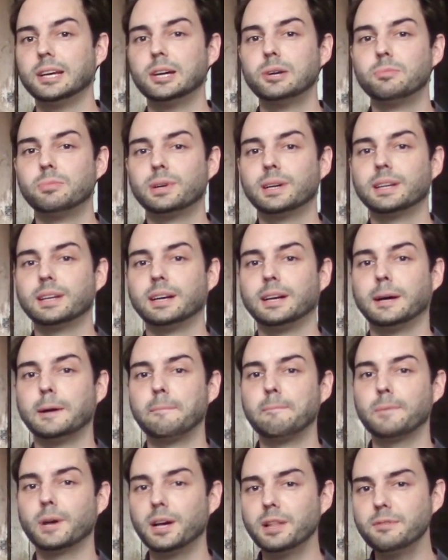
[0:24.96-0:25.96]
But
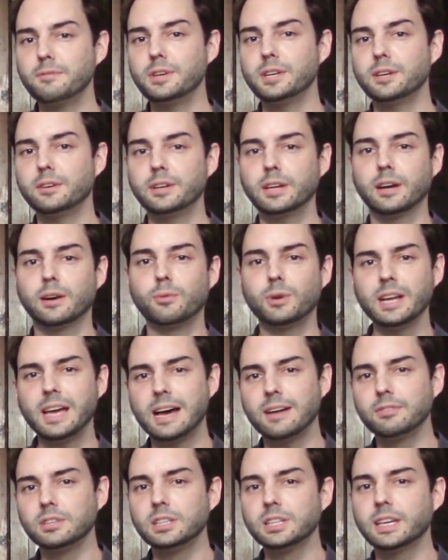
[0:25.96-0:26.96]
on the video here, I want to
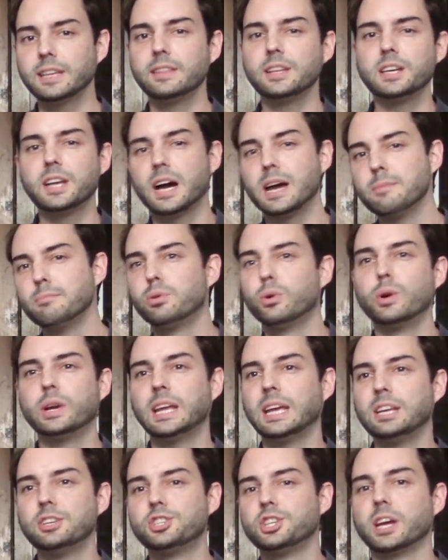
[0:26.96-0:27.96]
have a look in the
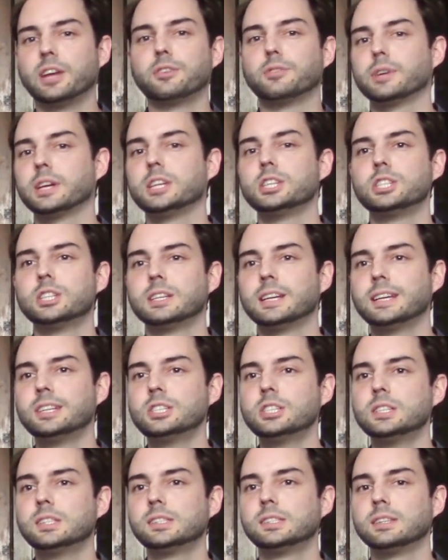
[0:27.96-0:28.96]
9.8 generation at
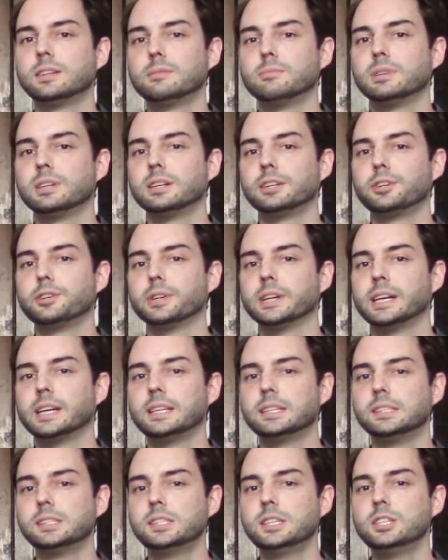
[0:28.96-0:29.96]
just some
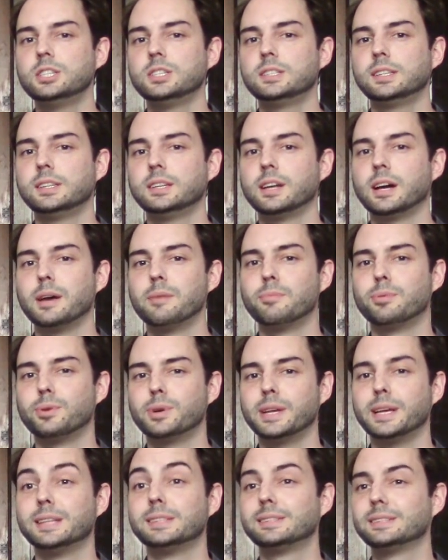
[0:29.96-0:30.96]
great CGC
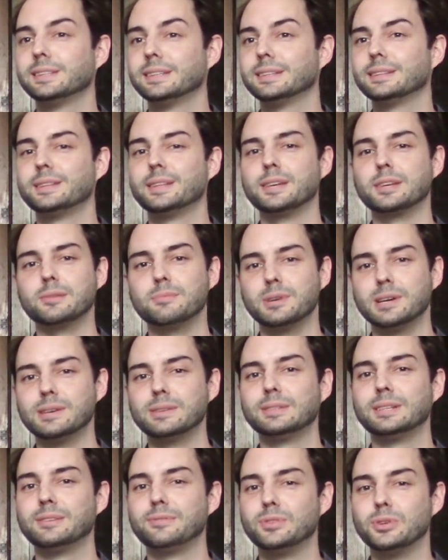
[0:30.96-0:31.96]
9.8s to think
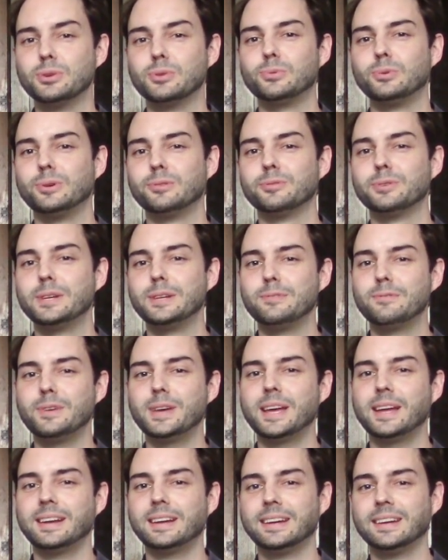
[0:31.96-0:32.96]
about if you're a Wolverine
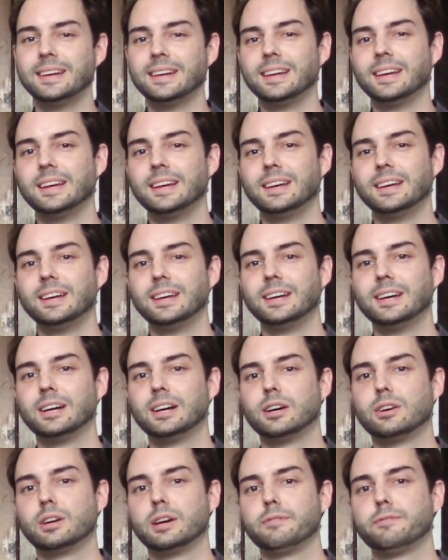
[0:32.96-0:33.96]
fan.
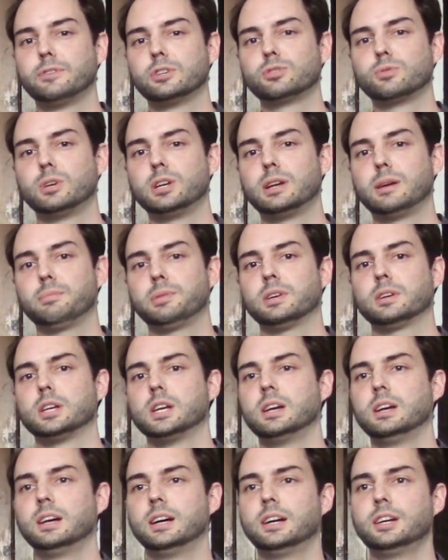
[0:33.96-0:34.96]
All right, first one up
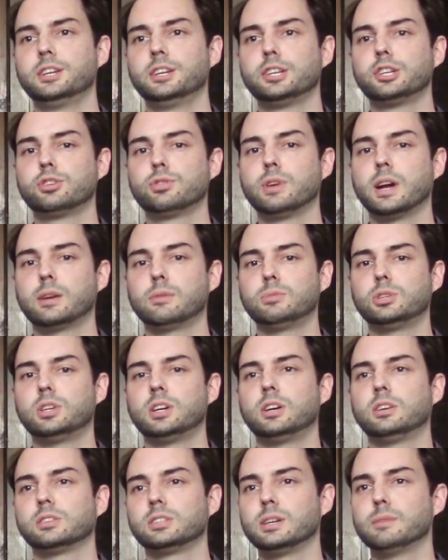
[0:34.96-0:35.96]
here. An Incredible
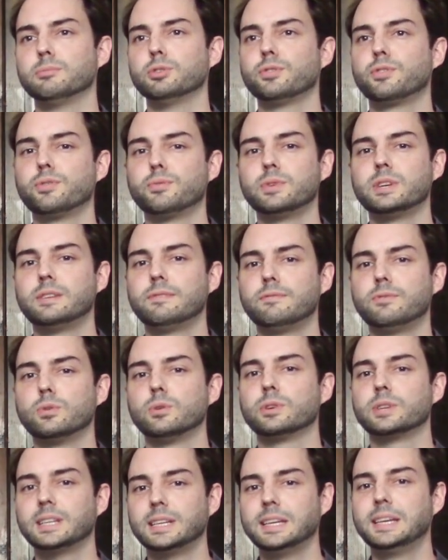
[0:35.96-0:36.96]
Hulk number
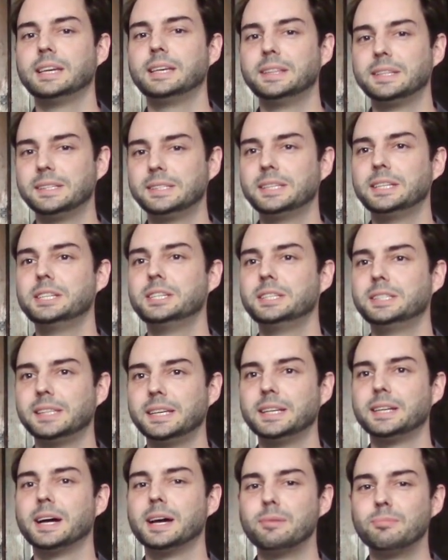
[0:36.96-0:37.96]
340 in the
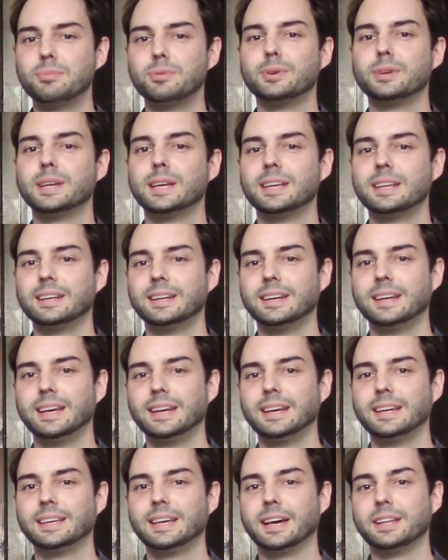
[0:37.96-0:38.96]
CGC 9.8.
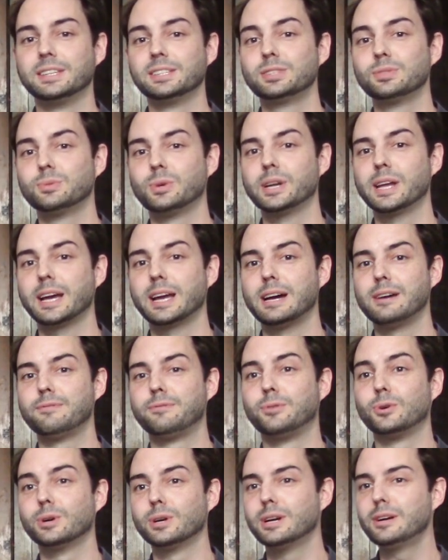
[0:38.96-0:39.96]
Yeah, this is one I
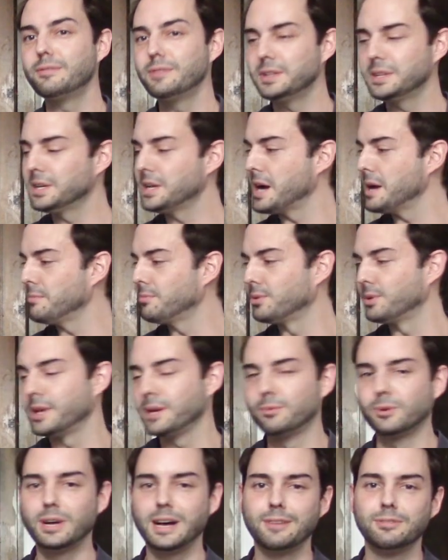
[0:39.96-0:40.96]
got 4 of in the
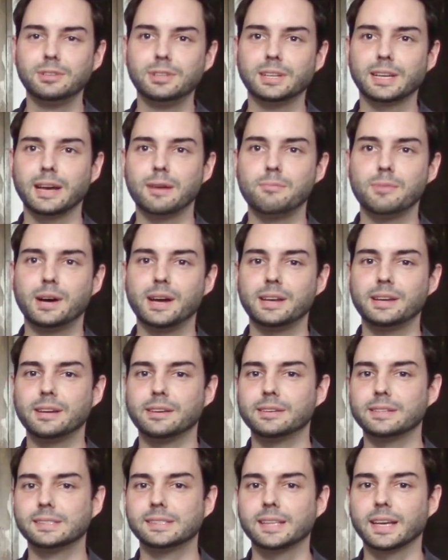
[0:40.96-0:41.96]
9.8. We'll have a look at mine
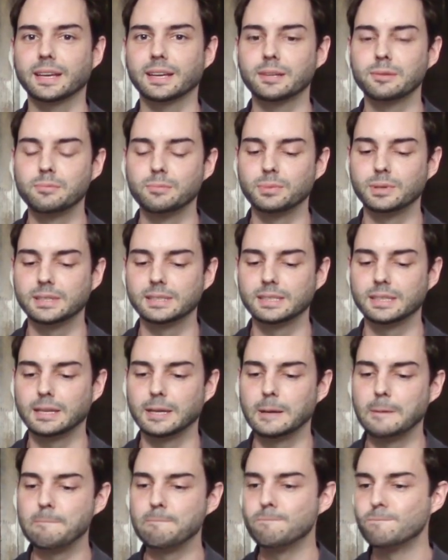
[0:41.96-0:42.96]
here in a second, but
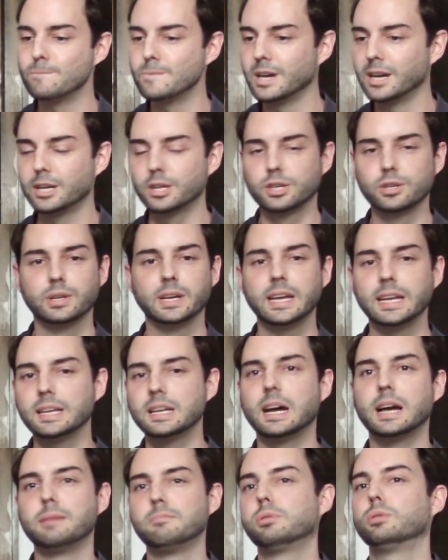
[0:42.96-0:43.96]
a great
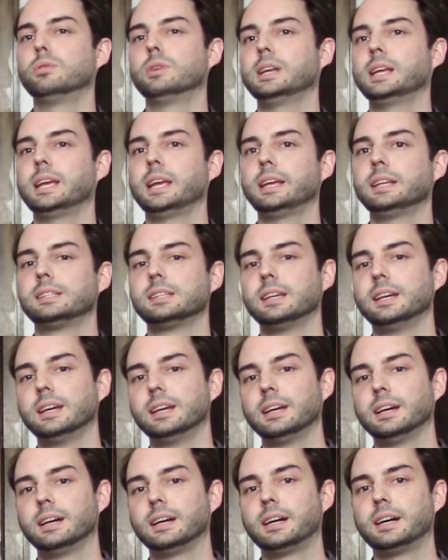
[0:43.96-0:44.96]

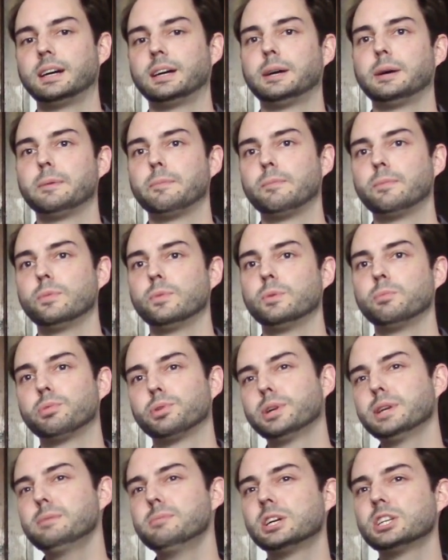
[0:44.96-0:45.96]
9.8.
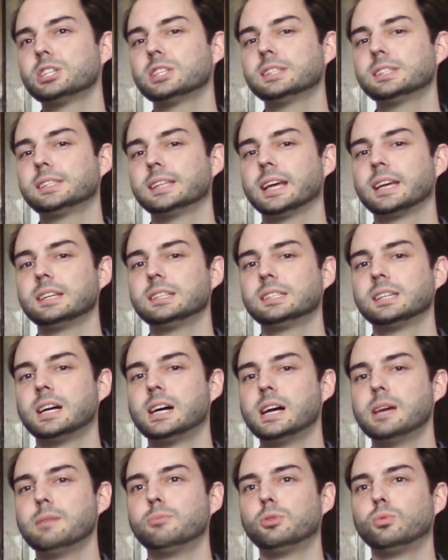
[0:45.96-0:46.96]
Pretty much the second
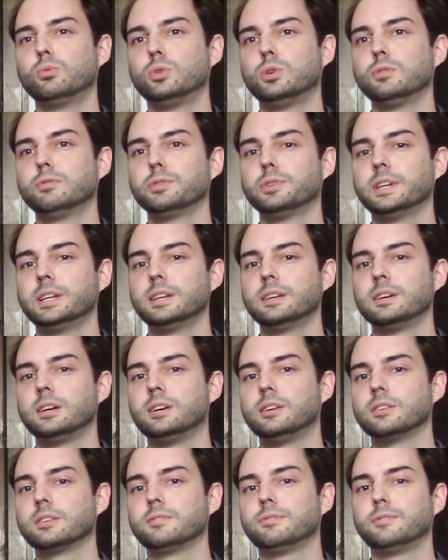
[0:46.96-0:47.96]
time Wolverine and
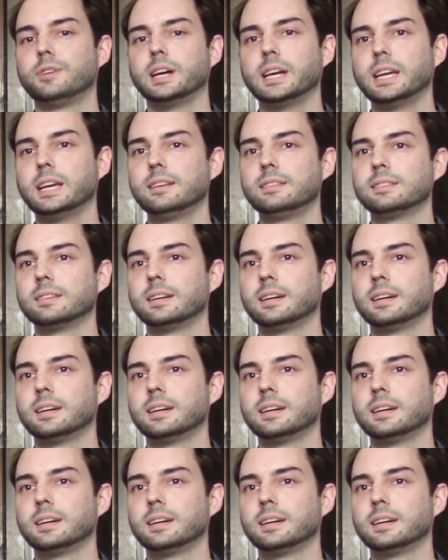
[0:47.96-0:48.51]
Hulk fight.